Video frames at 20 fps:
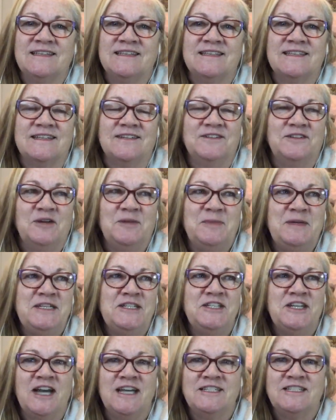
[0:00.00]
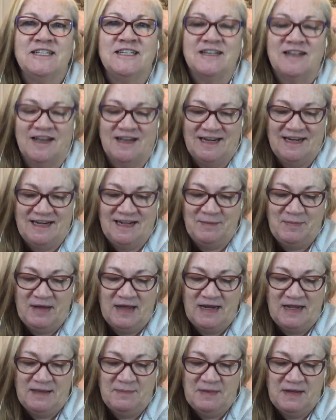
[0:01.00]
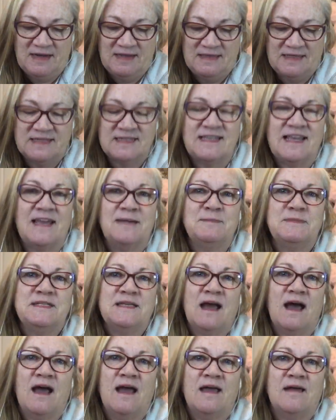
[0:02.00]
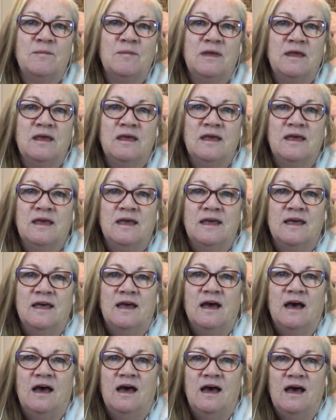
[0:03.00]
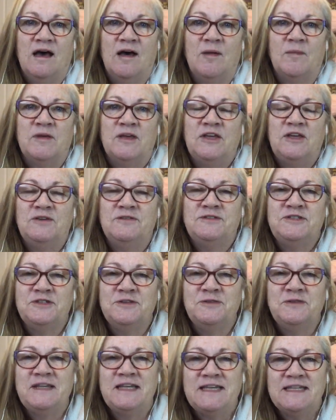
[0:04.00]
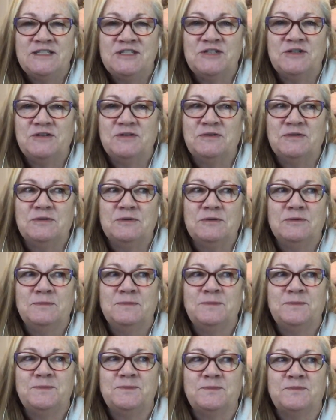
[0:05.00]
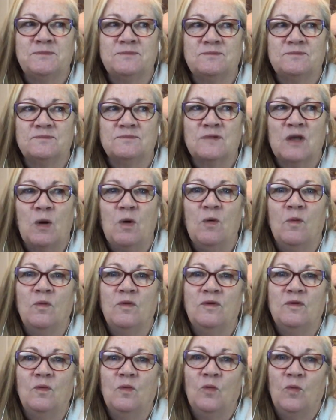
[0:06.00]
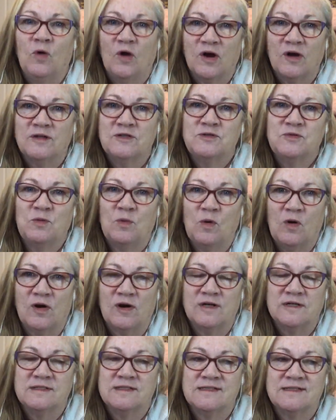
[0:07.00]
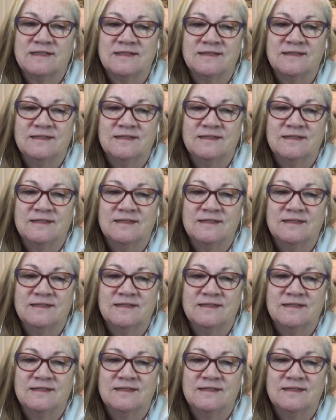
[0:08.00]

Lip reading: so don't be judging on anybody. But at the same time, you do need to work towards.